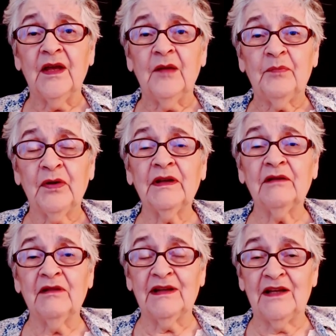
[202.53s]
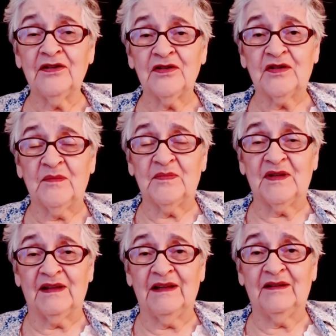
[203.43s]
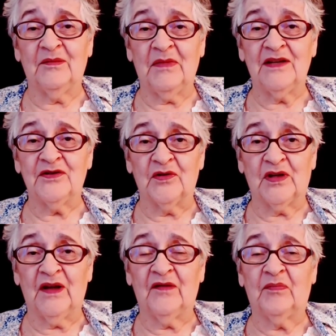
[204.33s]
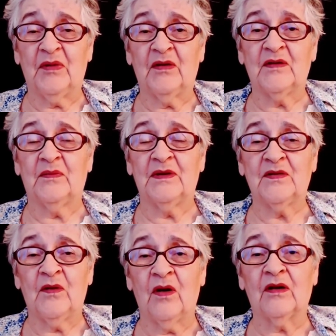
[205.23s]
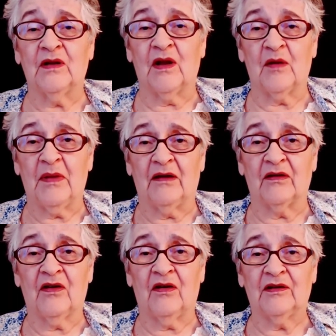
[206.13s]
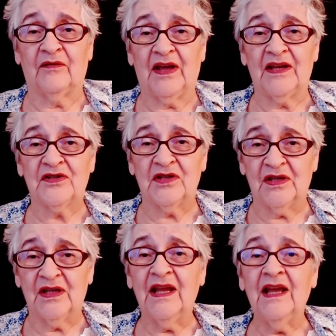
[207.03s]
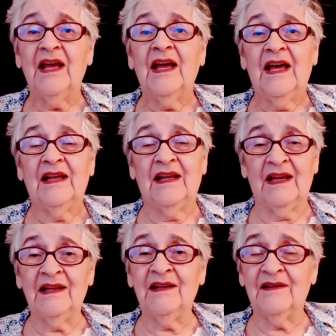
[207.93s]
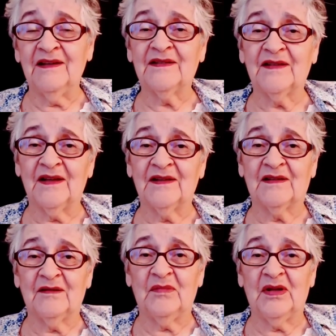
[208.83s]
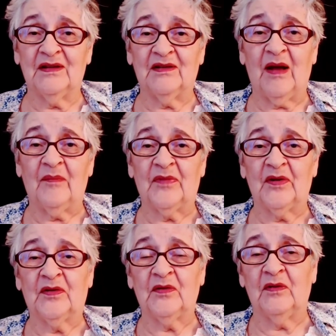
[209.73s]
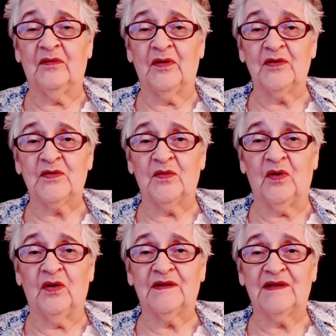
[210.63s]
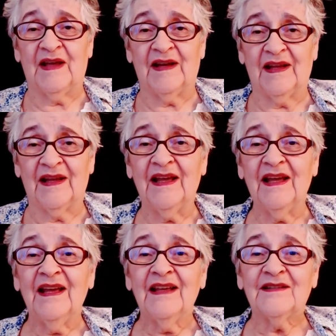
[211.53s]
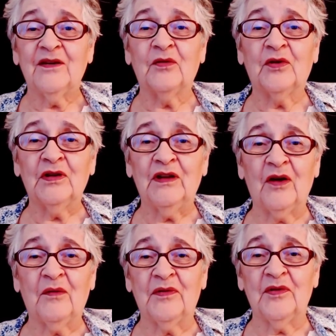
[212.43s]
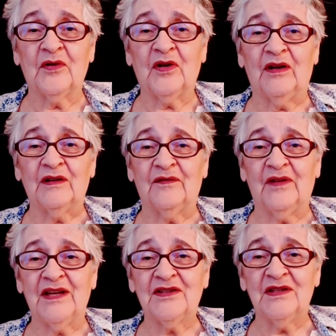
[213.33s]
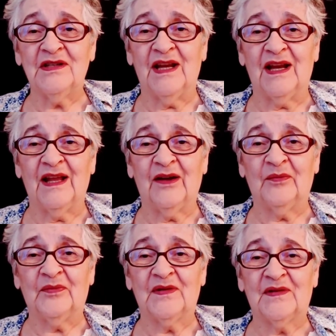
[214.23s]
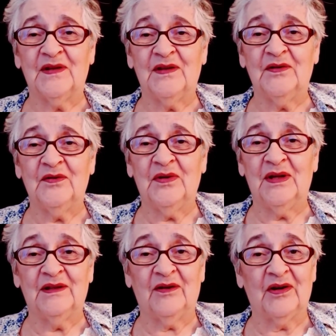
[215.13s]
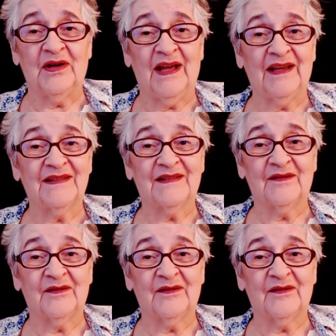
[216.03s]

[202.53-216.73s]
building relationships that lead to major gift, because we talk a lot about cultivation, and any of these things can be adapted to a virtual setting. So good luck with your cultivation, and I hope to see you in our next